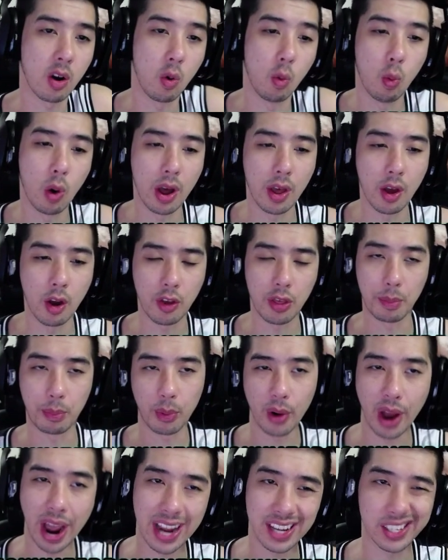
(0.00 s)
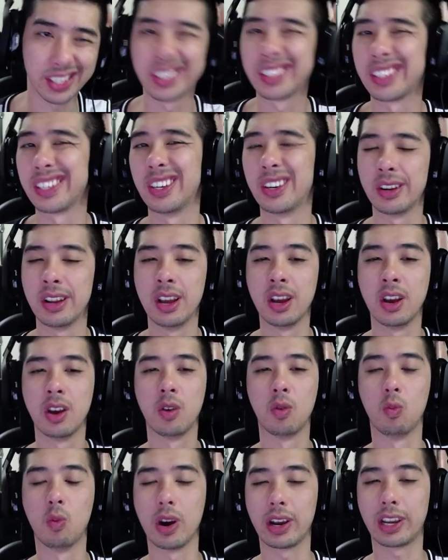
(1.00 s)
what are the prizes and
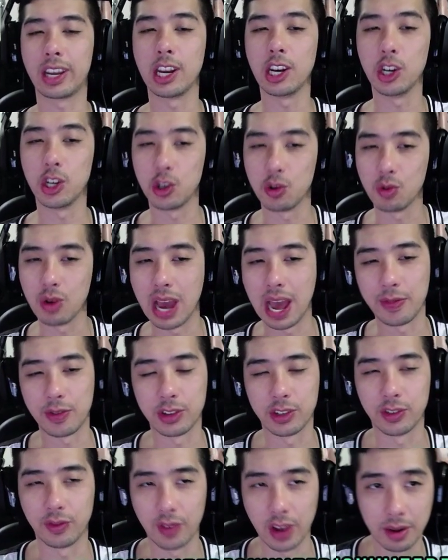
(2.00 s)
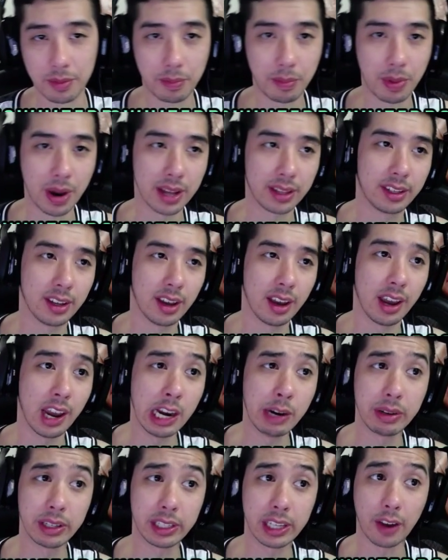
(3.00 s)
what can you do at this event. But uh,
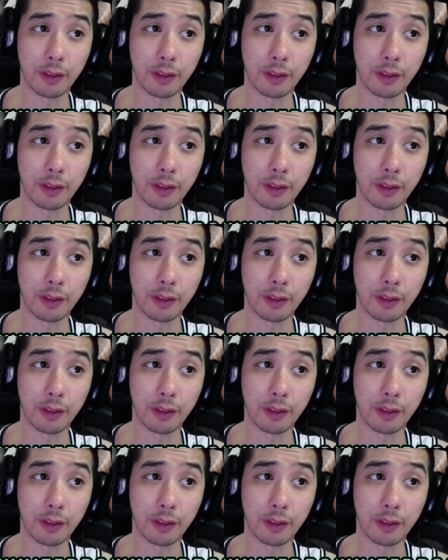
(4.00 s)
anyways, yeah,